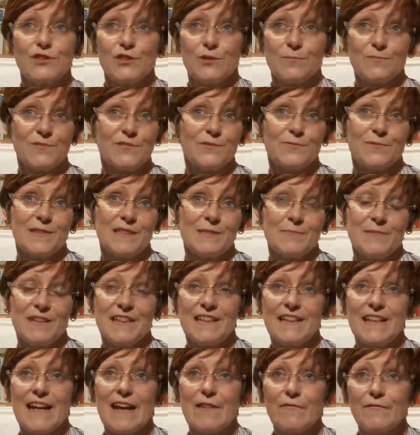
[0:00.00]
shop's always
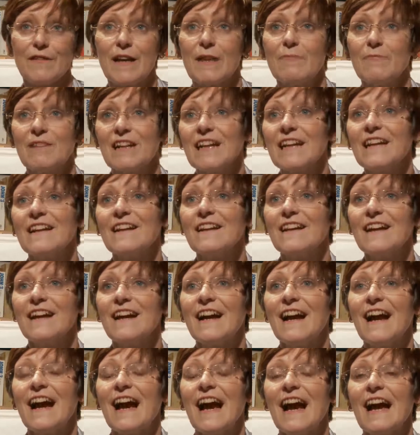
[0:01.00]
been in our family,
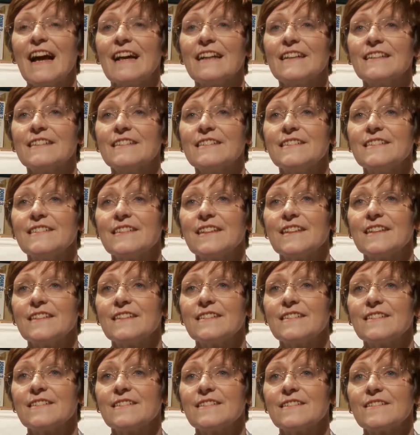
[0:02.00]
and
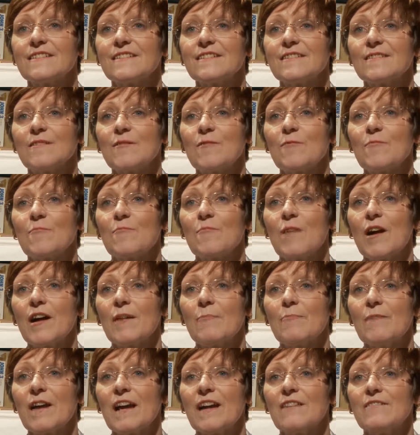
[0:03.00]

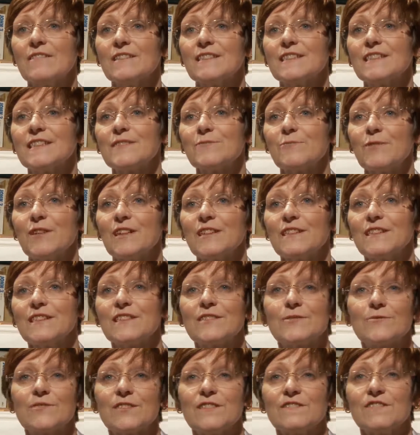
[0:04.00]
my parents were the
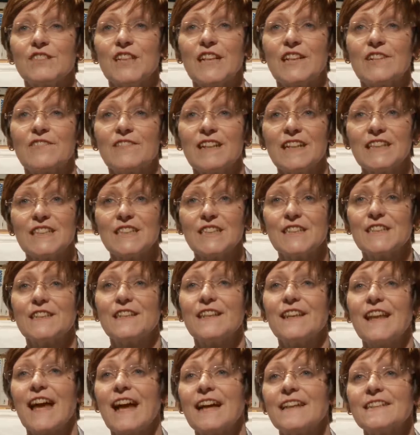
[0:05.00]
sort of
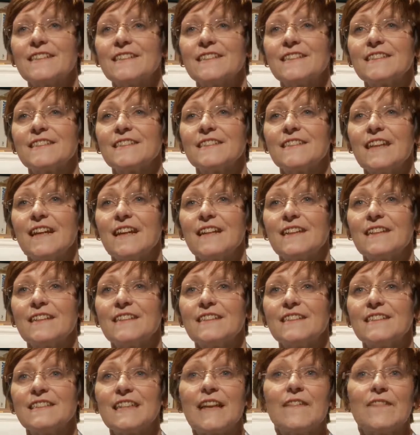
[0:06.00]
generation that
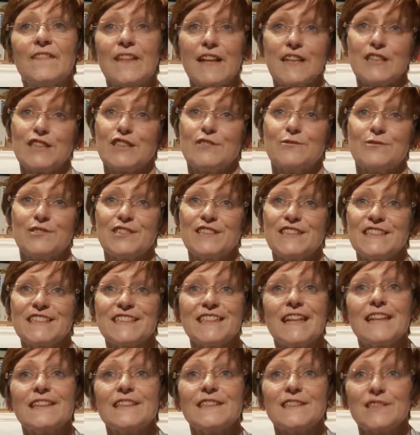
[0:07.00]
sent their children to
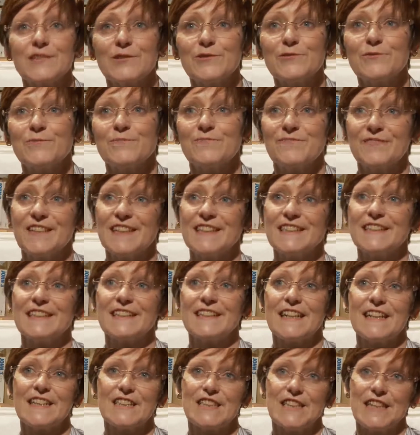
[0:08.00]
Sunday school. They
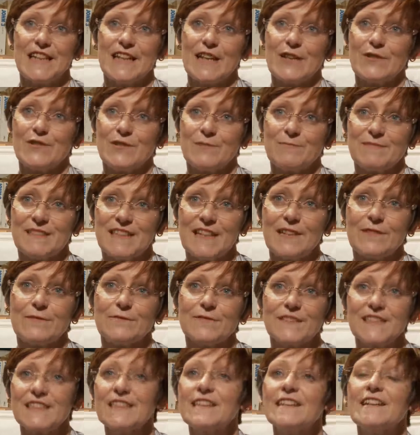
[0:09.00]
didn't actually go
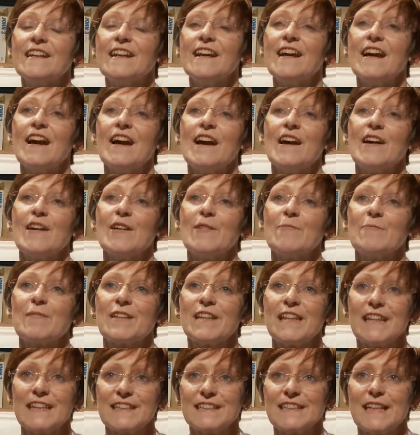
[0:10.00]
themselves,
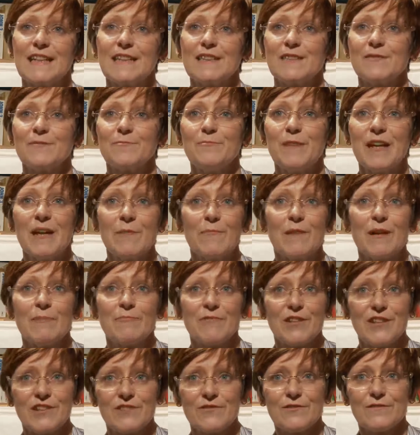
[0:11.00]
but they sent me and my
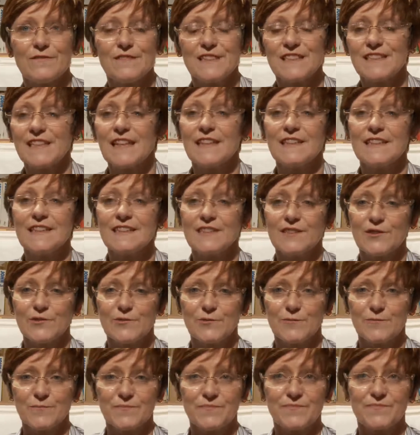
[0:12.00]
brother off to Sunday
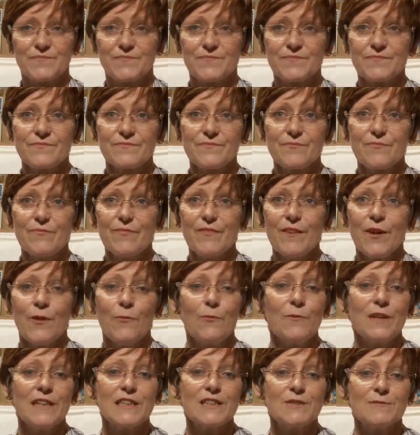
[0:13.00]
school,
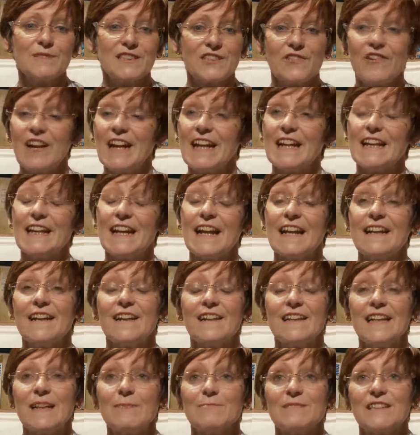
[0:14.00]
which was great, and
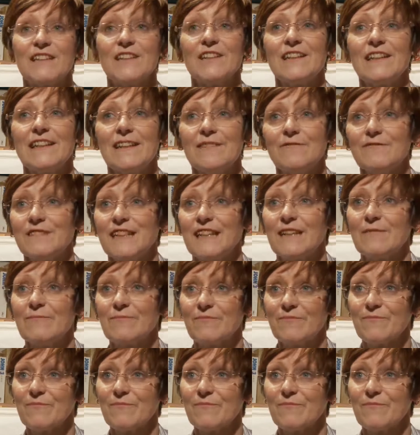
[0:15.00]
I absolutely loved it.